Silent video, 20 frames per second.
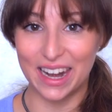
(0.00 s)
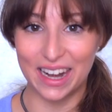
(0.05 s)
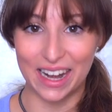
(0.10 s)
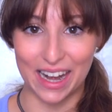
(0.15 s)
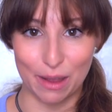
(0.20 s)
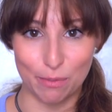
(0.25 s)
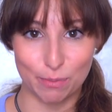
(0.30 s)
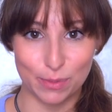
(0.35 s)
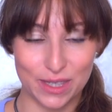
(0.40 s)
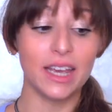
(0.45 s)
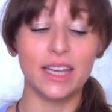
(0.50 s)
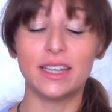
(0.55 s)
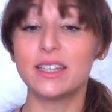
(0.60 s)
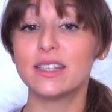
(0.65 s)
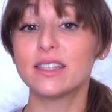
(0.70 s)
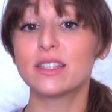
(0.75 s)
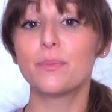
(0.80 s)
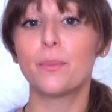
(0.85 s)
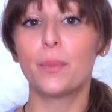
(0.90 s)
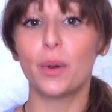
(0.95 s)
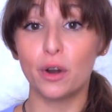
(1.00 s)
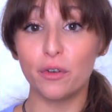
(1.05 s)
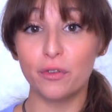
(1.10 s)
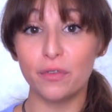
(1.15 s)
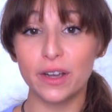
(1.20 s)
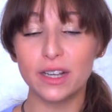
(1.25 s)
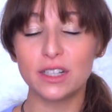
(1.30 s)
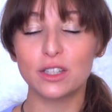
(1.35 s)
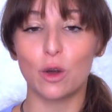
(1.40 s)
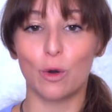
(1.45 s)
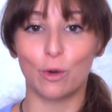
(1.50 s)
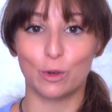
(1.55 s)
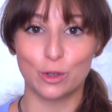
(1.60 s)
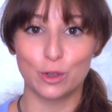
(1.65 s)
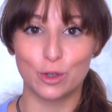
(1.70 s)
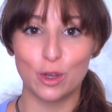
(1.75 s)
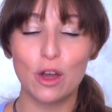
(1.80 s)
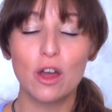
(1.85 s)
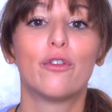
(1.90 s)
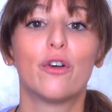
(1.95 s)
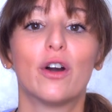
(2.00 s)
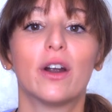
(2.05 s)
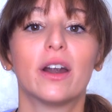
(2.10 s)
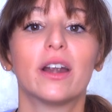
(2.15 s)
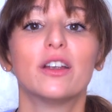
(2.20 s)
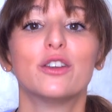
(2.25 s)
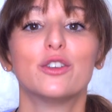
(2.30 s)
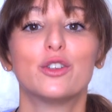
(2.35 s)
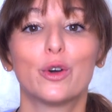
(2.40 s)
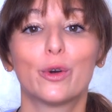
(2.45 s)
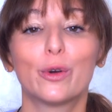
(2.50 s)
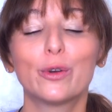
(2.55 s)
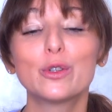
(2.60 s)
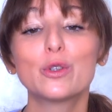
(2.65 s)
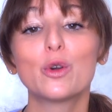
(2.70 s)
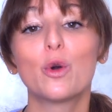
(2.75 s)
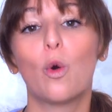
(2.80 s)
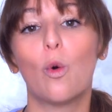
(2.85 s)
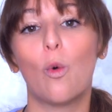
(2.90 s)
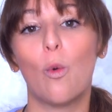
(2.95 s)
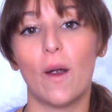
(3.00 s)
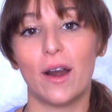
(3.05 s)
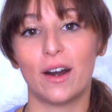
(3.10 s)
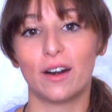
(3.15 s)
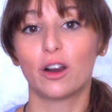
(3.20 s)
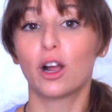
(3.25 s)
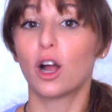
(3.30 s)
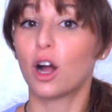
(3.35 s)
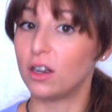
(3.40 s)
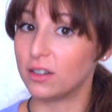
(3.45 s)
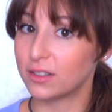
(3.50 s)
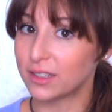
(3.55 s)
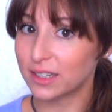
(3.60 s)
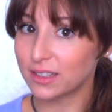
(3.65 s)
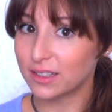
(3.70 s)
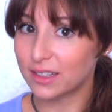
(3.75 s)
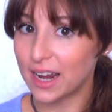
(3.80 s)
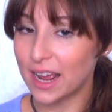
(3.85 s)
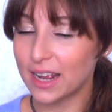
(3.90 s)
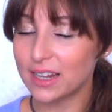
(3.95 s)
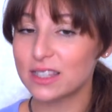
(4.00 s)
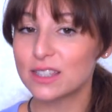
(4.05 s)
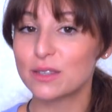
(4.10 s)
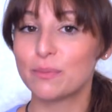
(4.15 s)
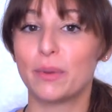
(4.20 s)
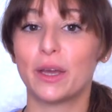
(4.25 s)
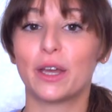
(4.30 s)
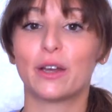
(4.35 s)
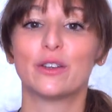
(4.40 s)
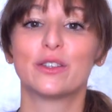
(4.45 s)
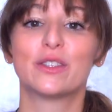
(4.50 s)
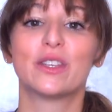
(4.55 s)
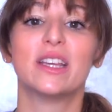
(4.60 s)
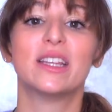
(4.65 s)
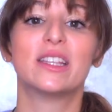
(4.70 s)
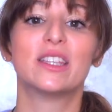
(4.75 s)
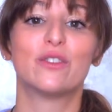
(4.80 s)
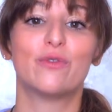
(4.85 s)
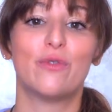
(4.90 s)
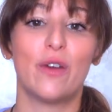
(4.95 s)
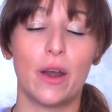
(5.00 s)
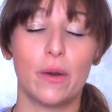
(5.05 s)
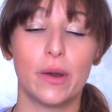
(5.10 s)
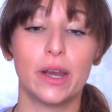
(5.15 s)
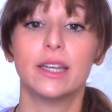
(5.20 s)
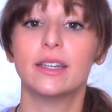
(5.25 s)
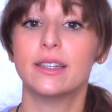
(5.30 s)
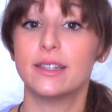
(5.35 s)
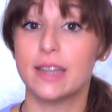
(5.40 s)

and lips. It is perfect also for those who wear contact lens because it's very